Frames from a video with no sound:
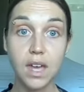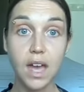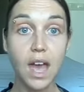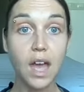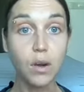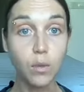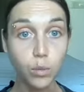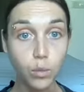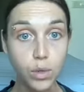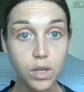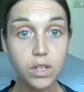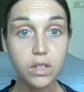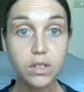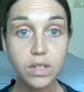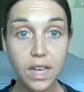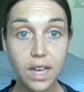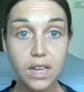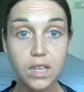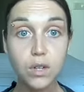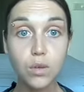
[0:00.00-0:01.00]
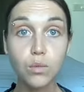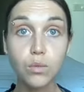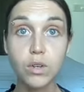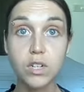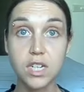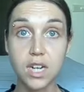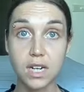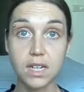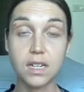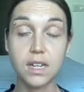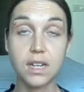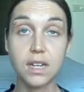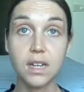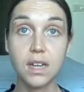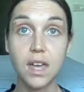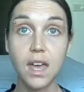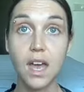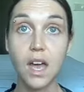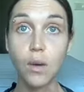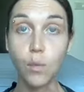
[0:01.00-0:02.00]
and will get you rejected
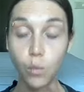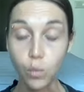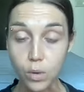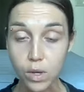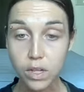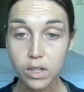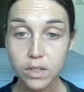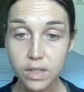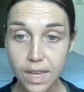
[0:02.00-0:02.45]
and will